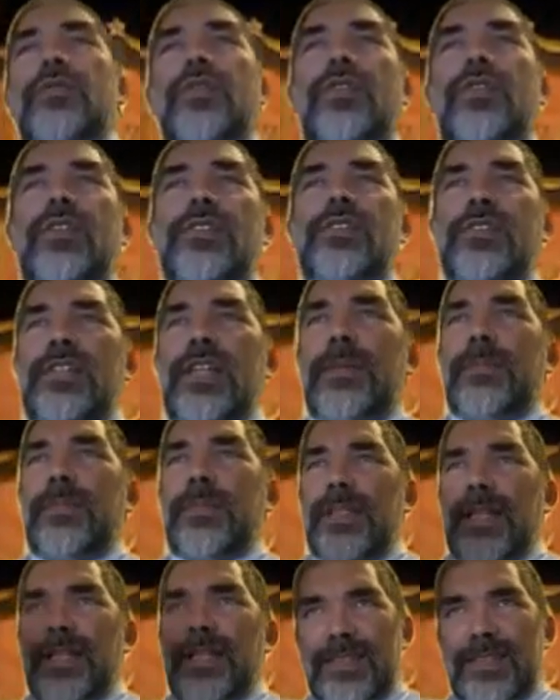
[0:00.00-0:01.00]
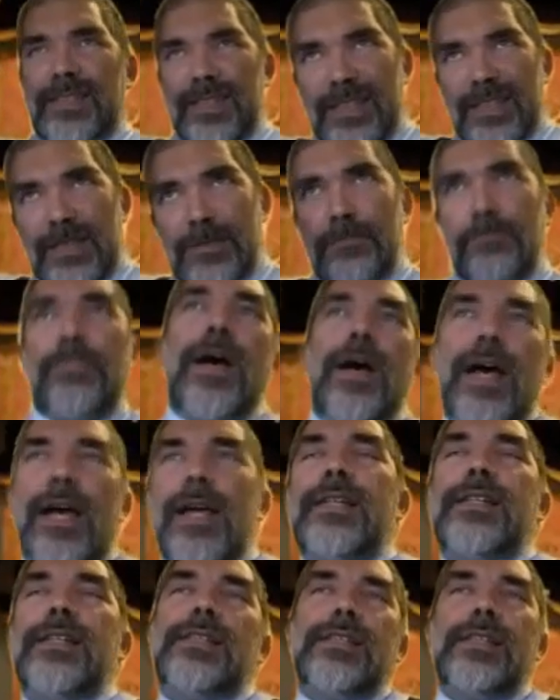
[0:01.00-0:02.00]
your thesis statement. That's the
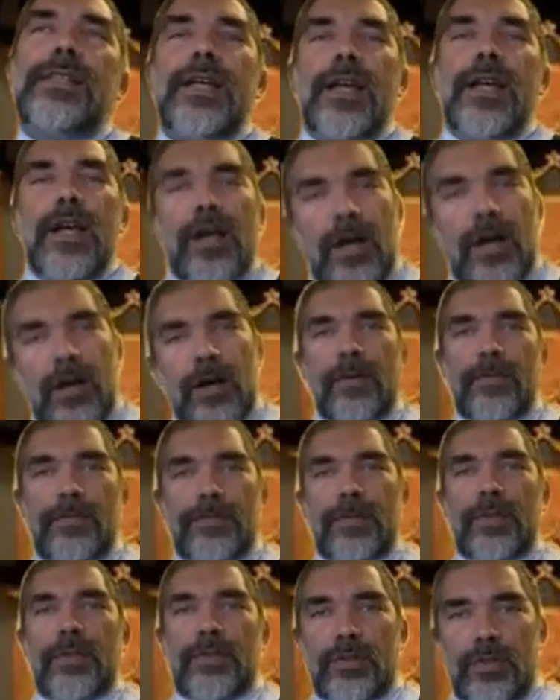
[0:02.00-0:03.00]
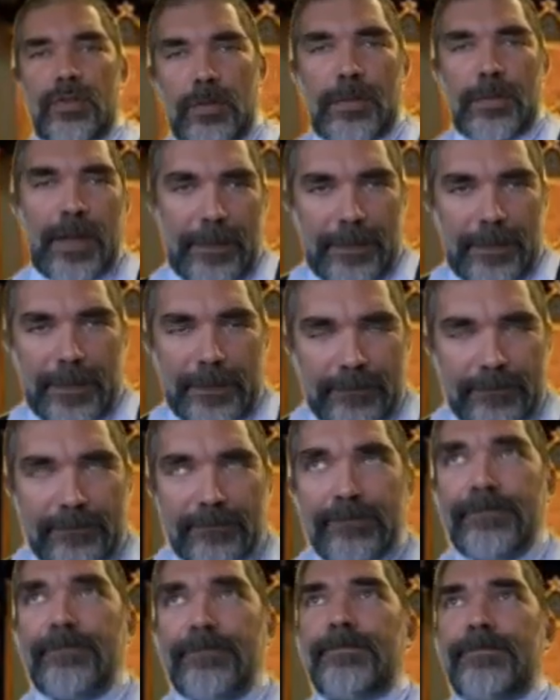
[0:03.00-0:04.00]
spine of your paper,
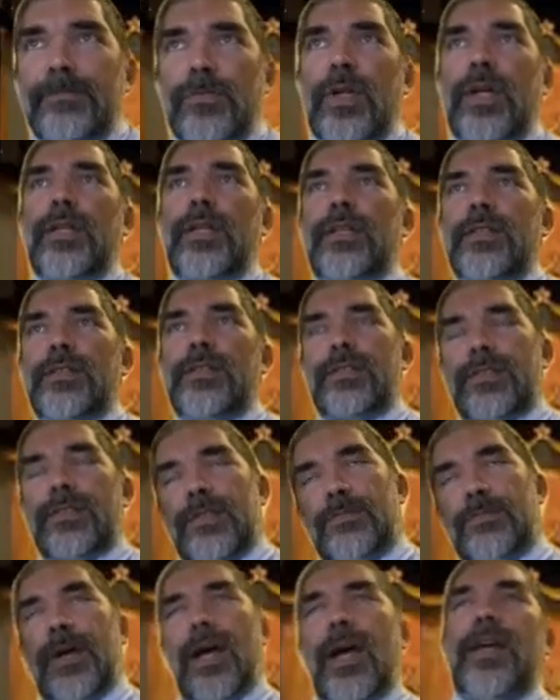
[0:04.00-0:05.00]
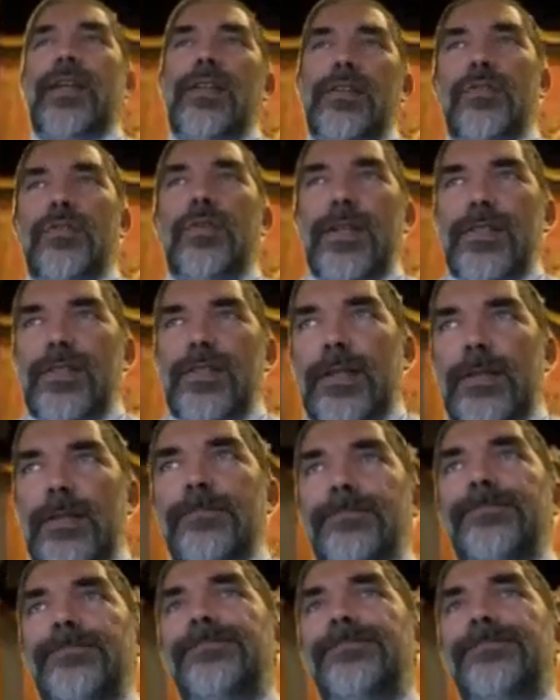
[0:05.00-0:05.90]
right? That's the spine of your essay.